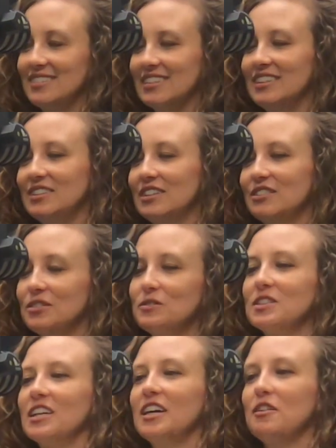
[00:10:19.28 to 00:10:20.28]
it
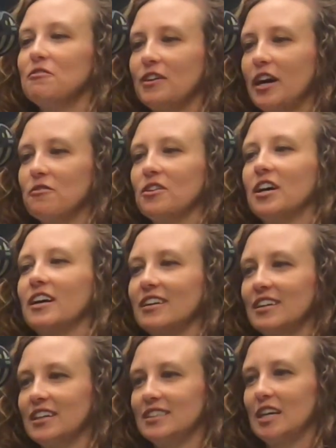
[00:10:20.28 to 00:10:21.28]
was kind of ironic,
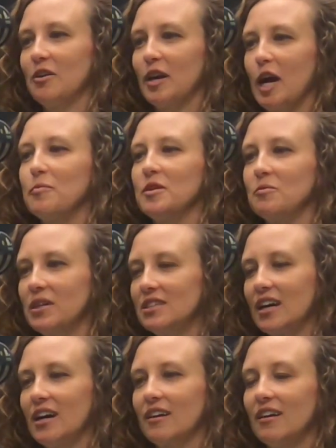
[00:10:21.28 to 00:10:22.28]
I guess, how it happened. My
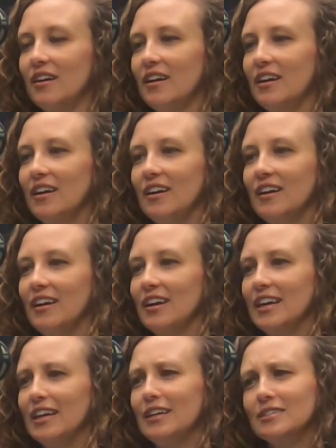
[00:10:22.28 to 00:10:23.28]
dad,
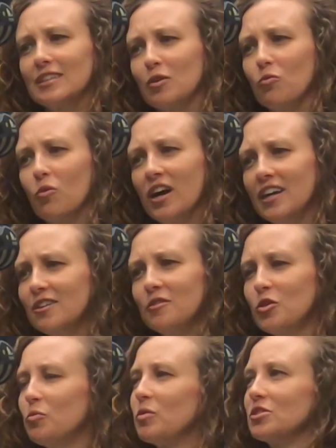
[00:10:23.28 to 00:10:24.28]
he's like, why don't
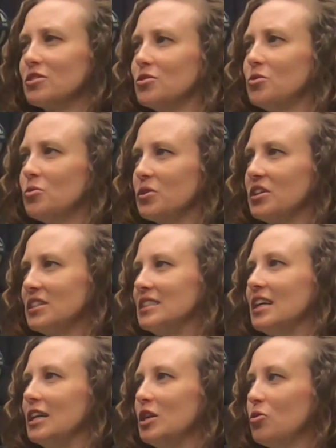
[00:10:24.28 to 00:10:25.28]
you pursue real
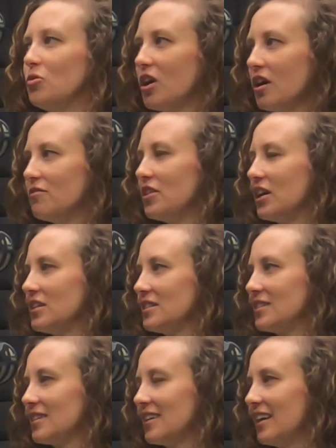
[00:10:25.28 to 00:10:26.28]
estate? You love this.